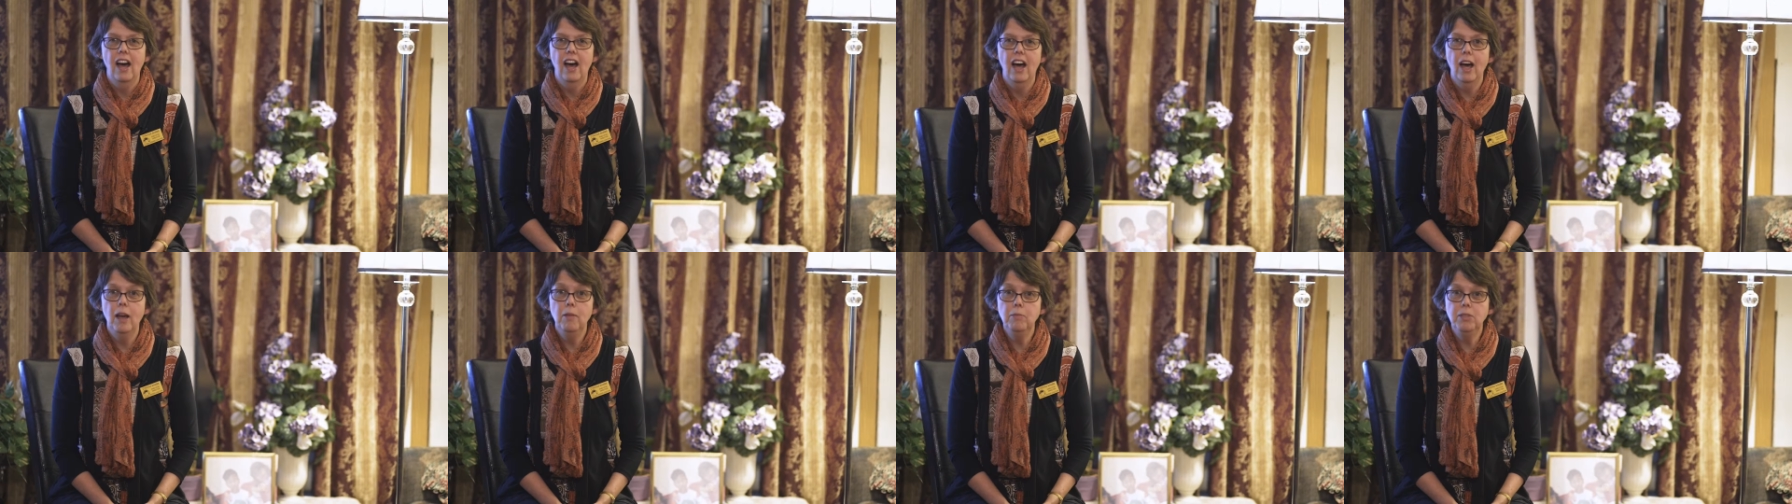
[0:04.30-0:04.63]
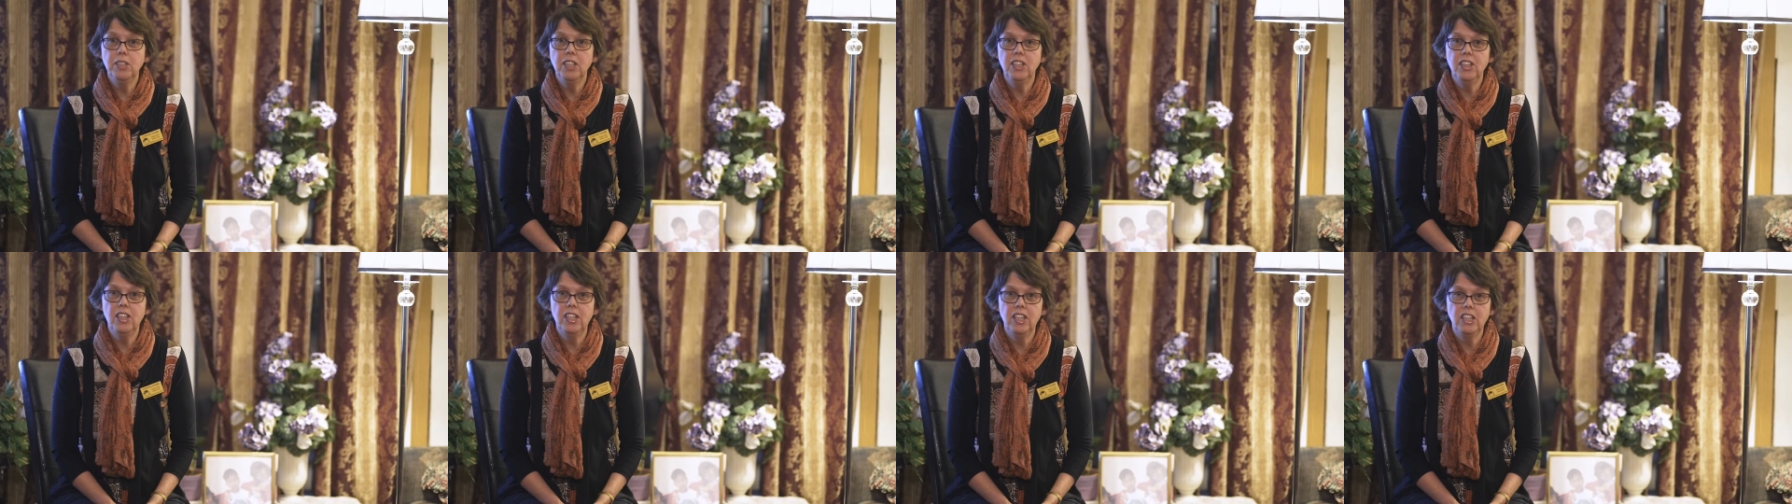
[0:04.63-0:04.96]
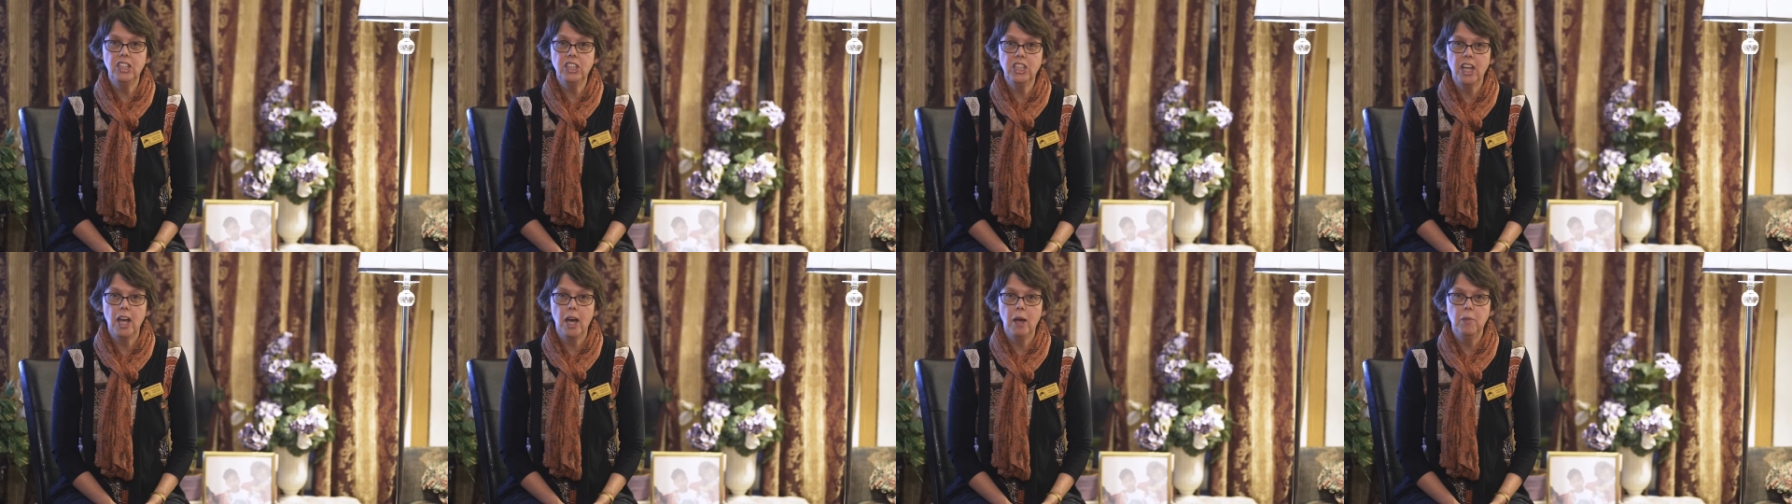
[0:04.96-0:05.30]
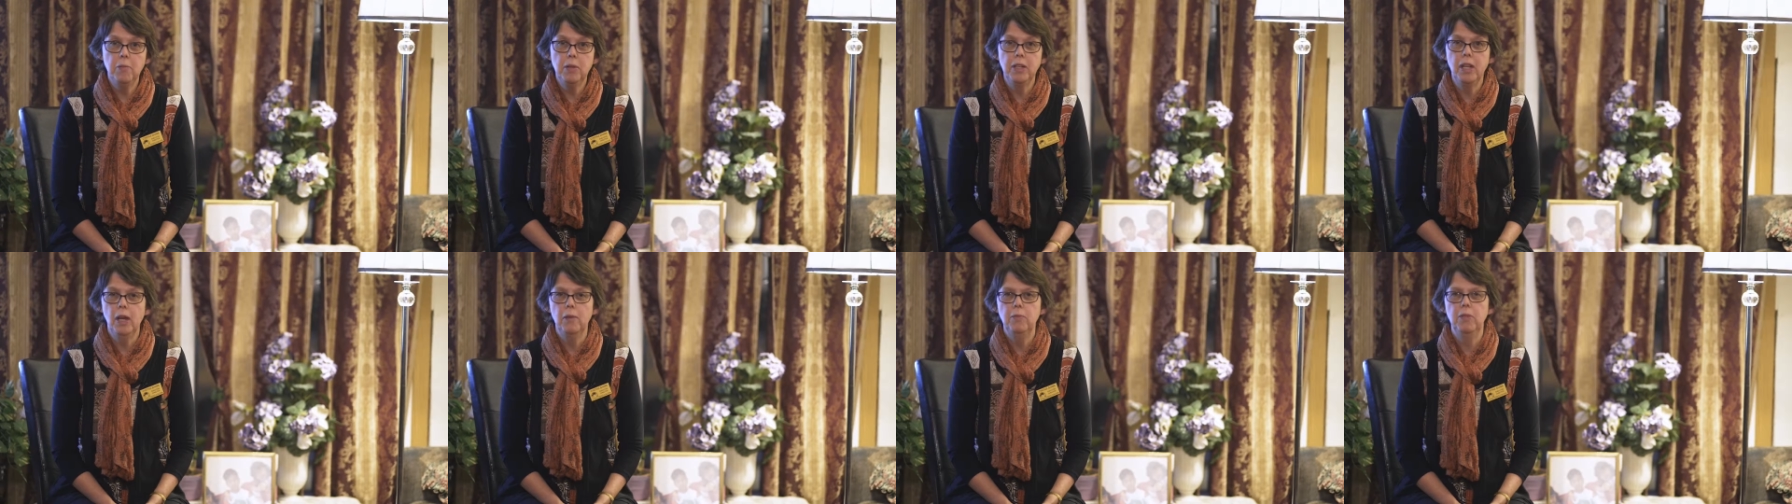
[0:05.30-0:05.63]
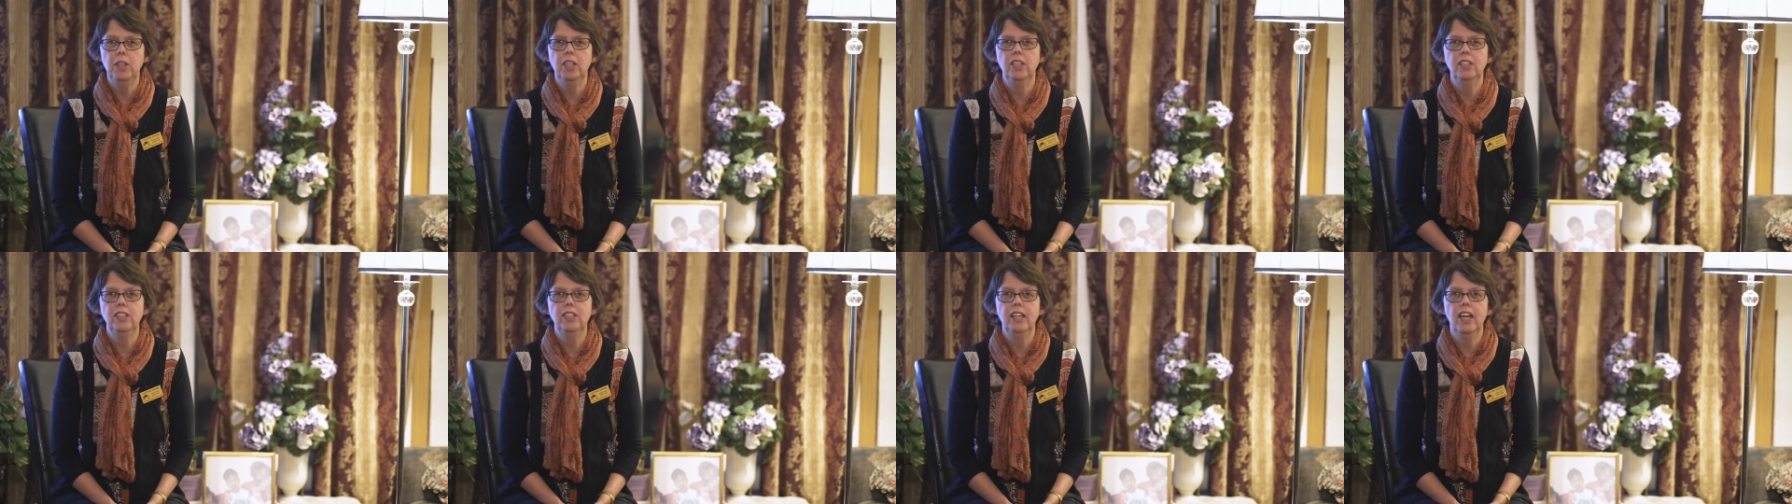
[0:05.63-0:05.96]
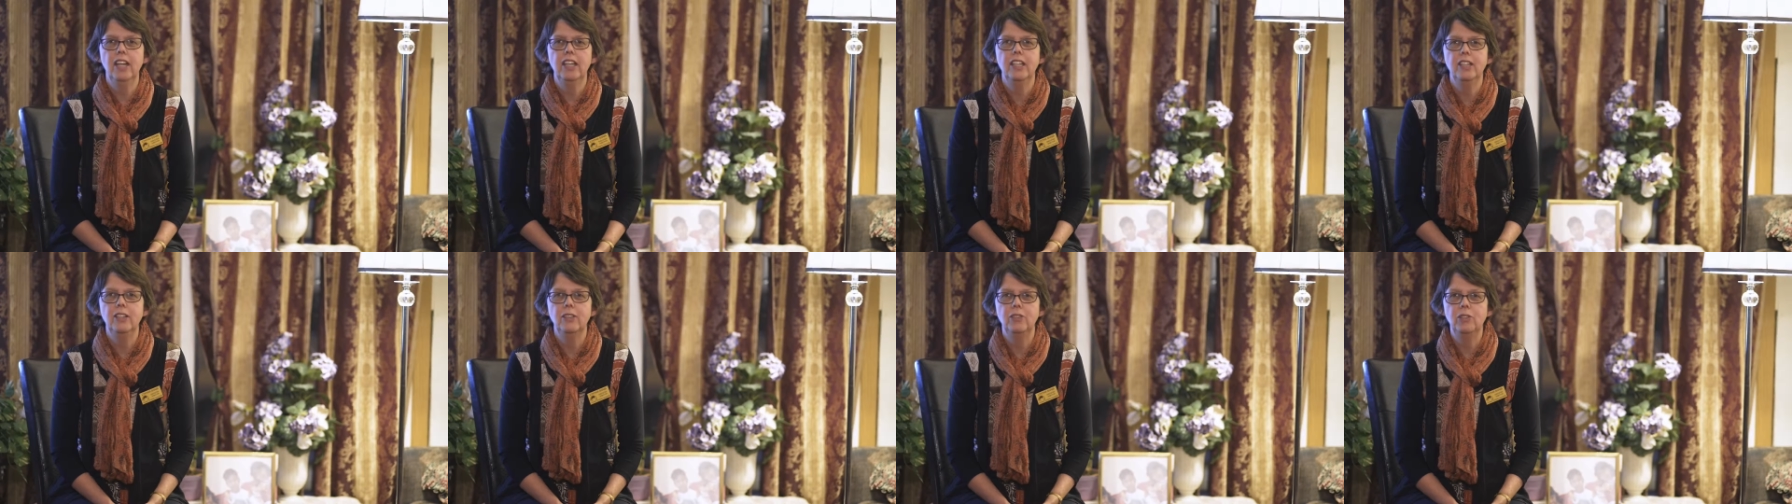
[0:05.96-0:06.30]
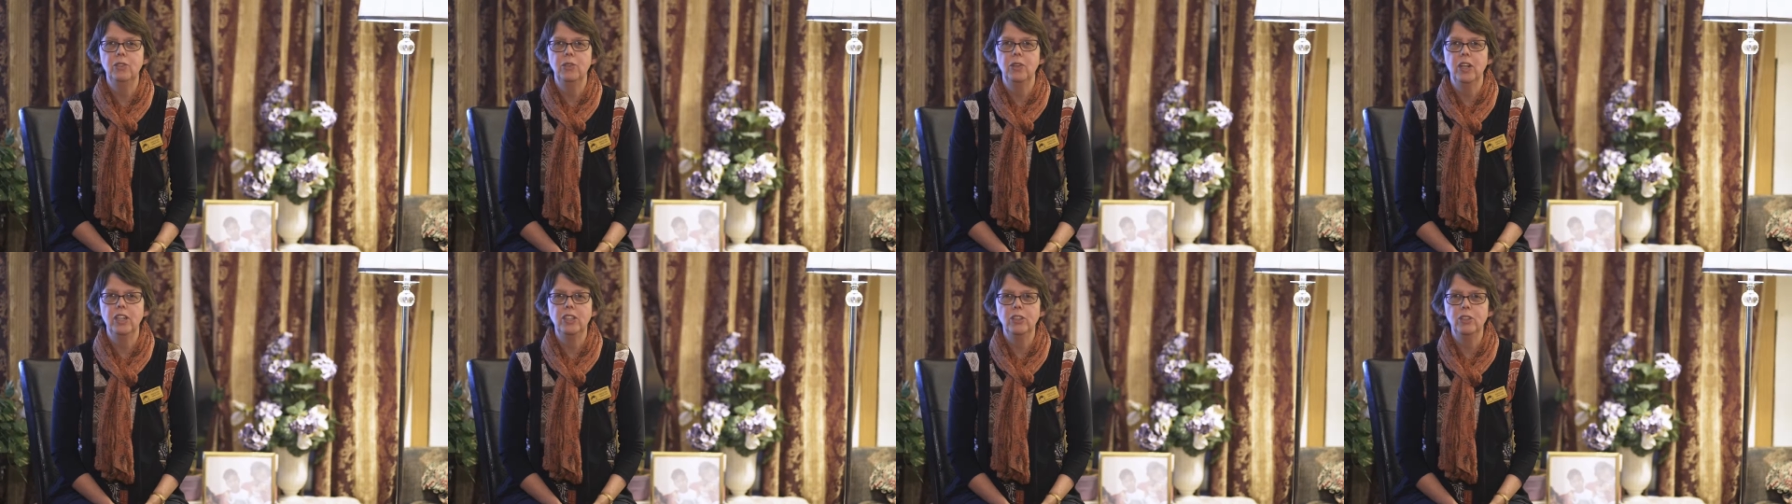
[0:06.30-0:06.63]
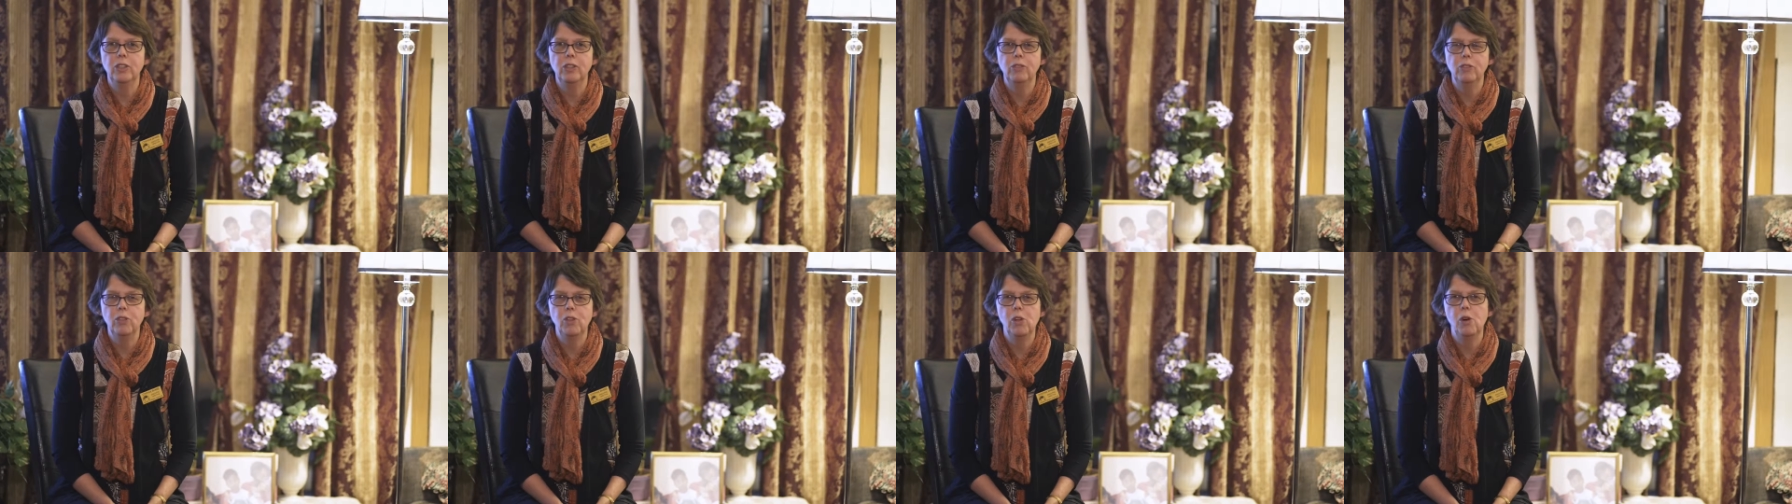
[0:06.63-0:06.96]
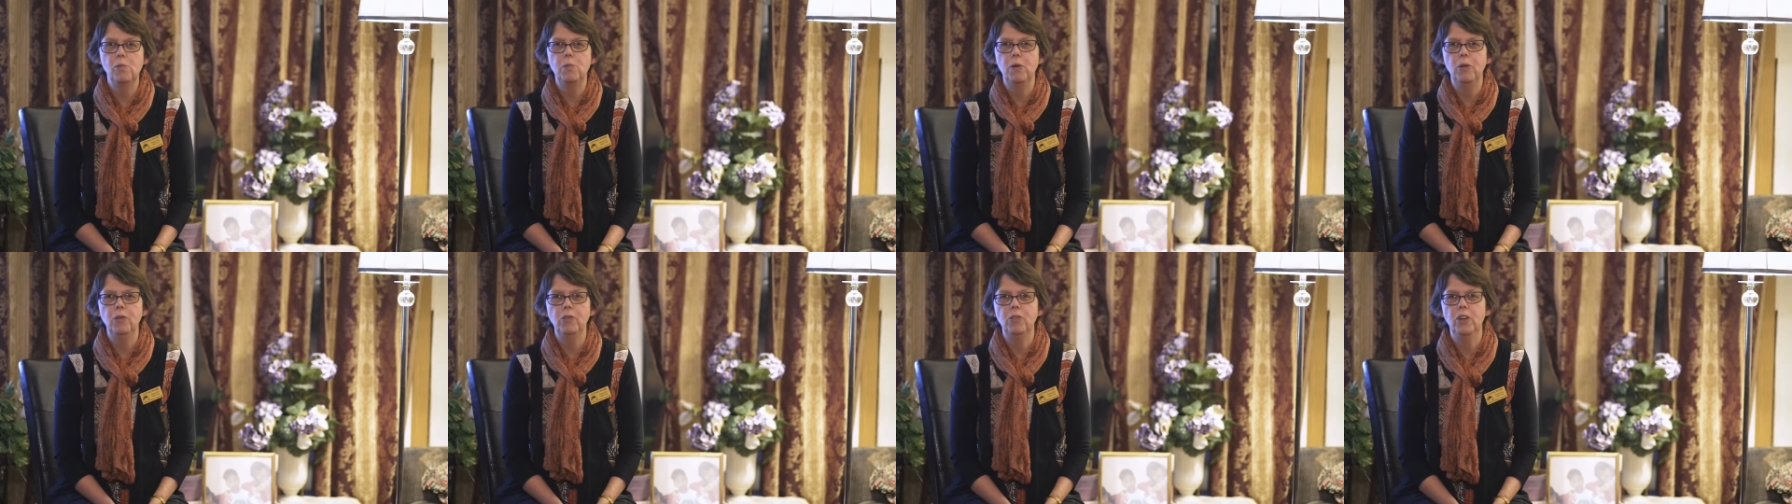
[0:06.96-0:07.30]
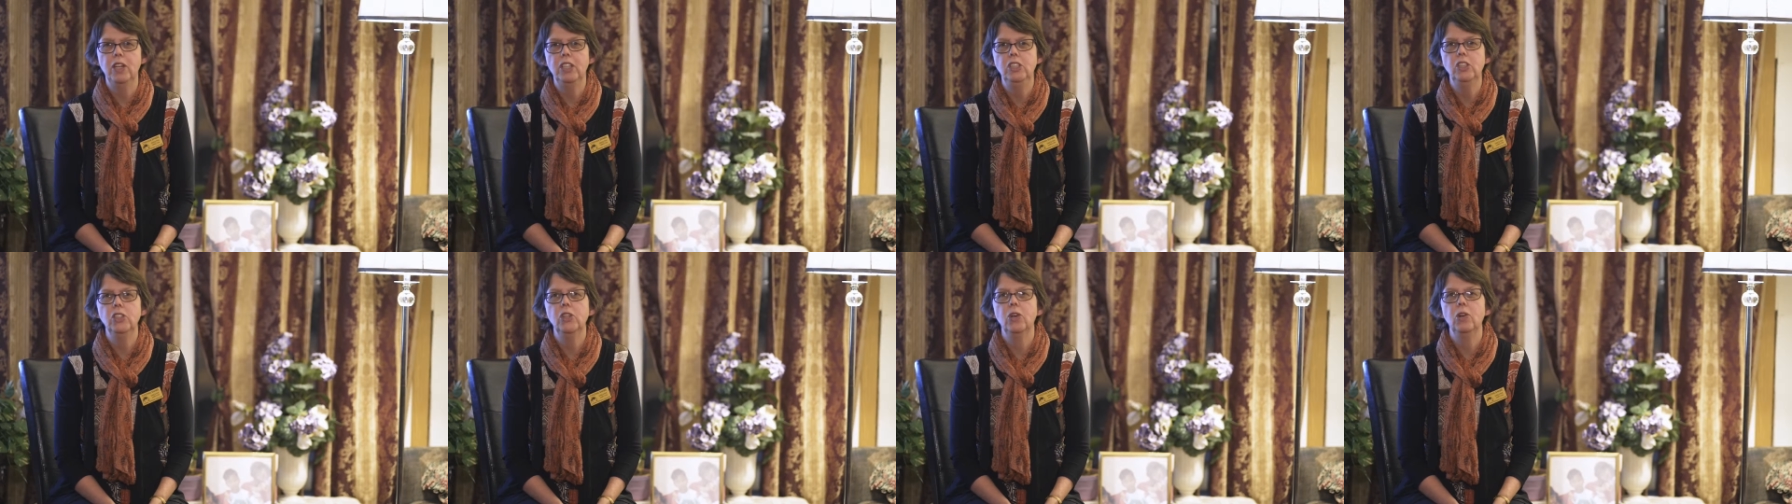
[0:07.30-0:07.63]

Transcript: I'm Cynthia Schaub, and I'm the Executive Director of Global Friends